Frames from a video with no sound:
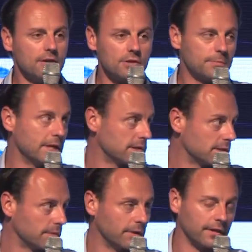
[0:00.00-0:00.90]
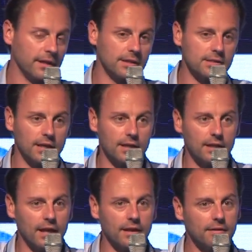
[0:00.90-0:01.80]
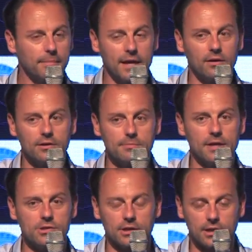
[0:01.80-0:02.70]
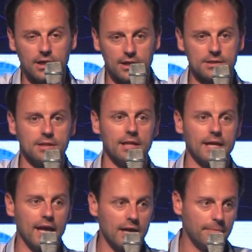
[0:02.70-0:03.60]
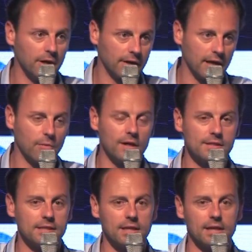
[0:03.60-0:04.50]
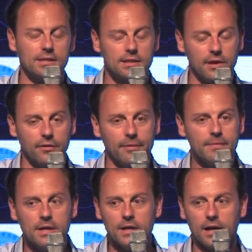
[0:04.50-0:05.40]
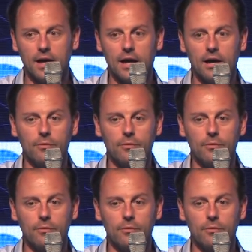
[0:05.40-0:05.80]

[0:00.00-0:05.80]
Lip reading: just based on some of the things that the panel has mentioned: custody, AML, KYC, et cetera.